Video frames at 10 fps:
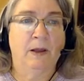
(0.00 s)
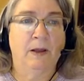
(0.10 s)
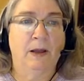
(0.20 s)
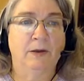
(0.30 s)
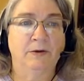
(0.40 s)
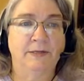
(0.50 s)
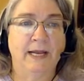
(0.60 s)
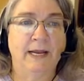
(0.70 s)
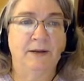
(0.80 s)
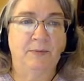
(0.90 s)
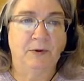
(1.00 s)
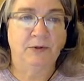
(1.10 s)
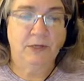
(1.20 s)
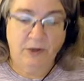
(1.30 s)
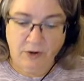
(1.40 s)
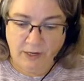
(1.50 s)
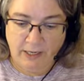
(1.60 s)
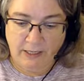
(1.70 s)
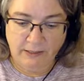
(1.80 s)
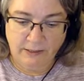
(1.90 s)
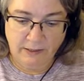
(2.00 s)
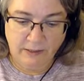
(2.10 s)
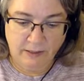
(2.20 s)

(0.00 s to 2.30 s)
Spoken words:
understandable to your audience.